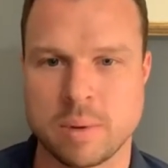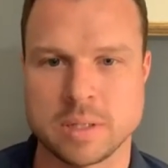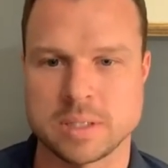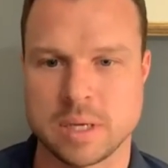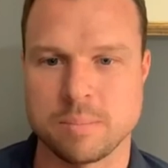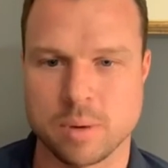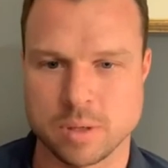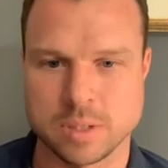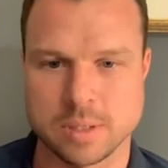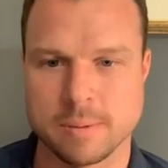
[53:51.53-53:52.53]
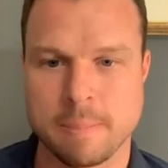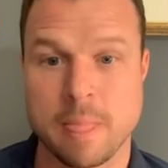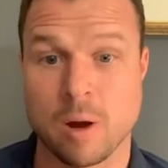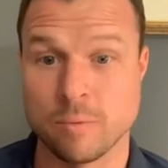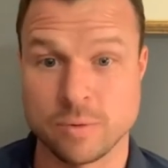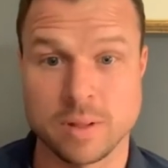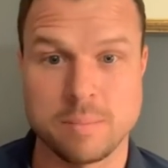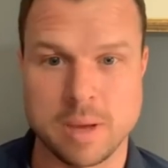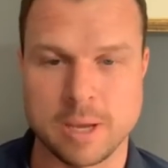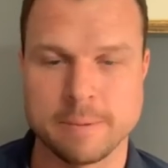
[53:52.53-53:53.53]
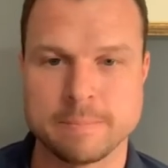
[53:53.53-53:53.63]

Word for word: the same person. Hopefully, me.